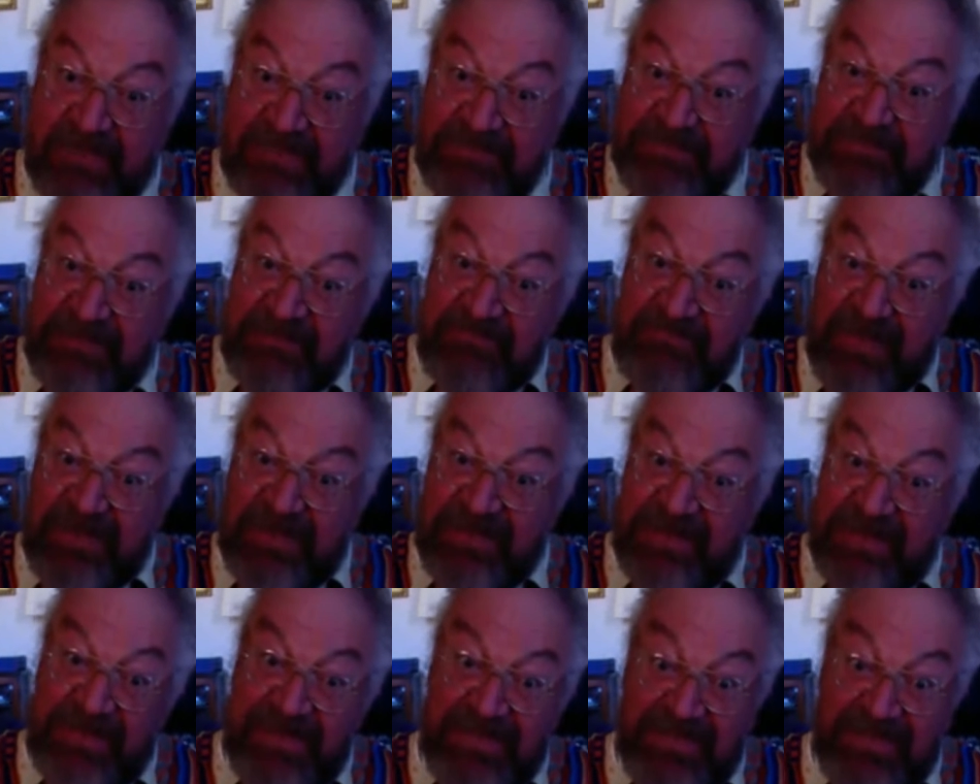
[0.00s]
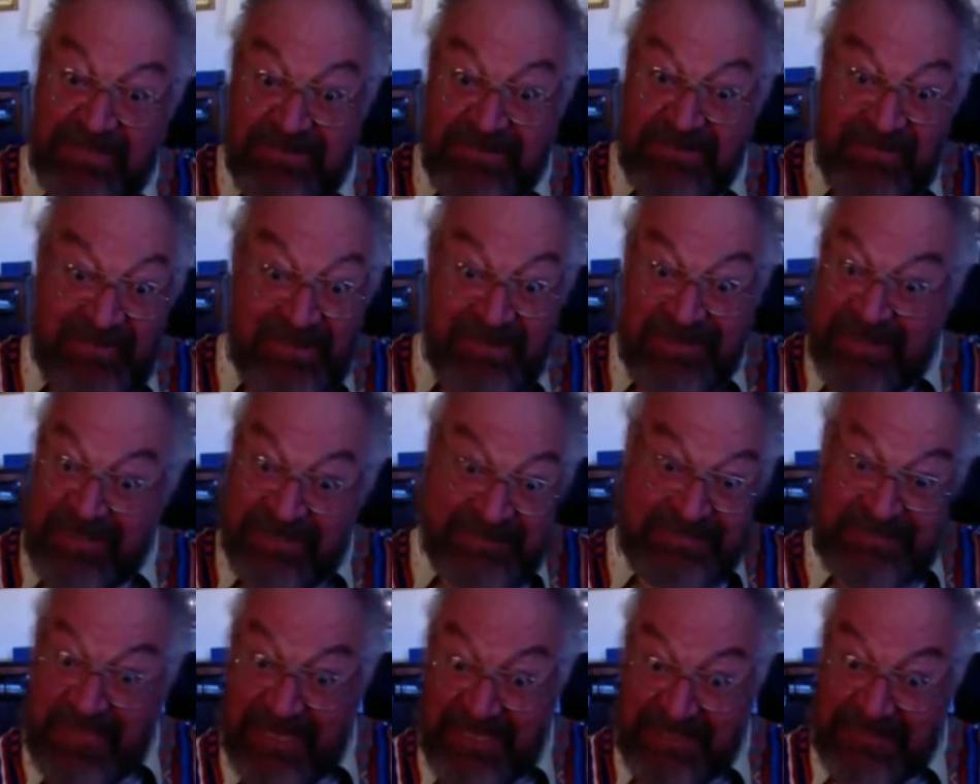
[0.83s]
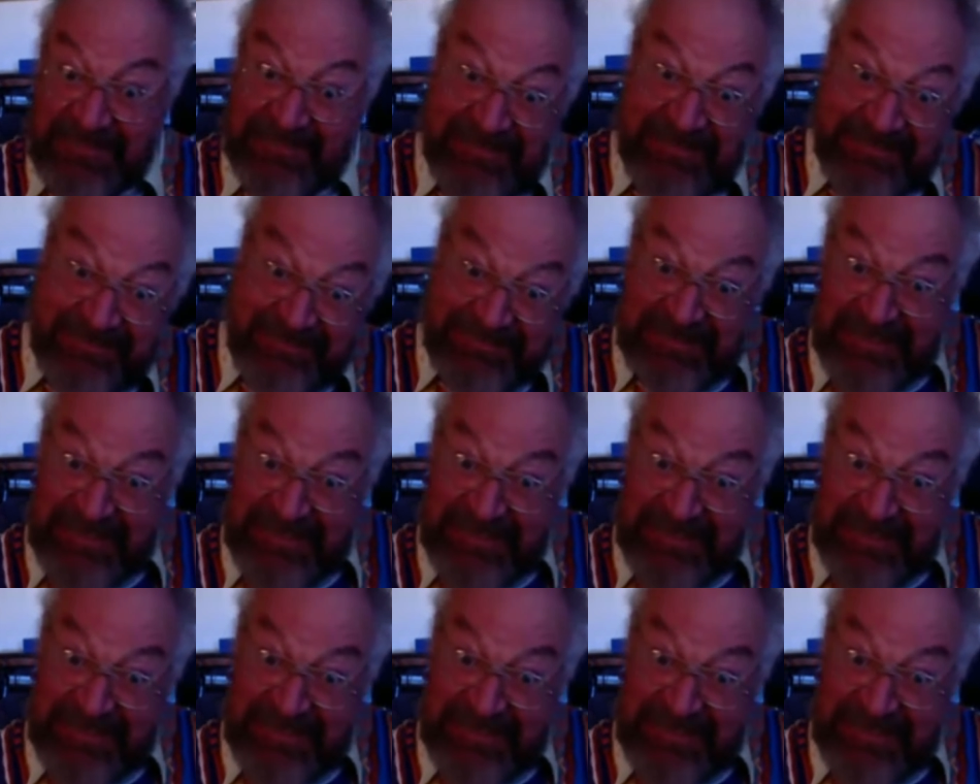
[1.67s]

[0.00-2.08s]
to invent the intervening stages,